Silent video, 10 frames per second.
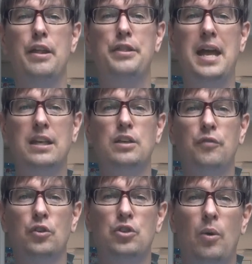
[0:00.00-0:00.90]
Thank you
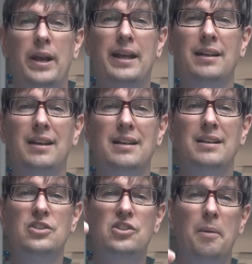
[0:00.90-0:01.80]
for joining,
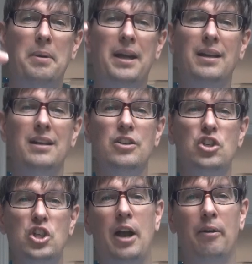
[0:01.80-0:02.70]
subbing,
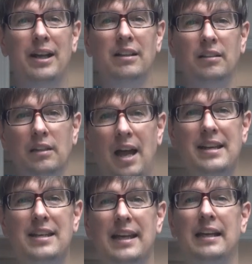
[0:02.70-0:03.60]
sharing,
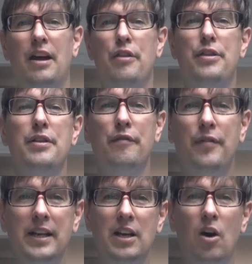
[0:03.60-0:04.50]
liking the
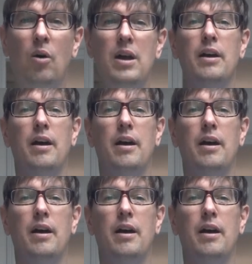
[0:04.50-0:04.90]
video.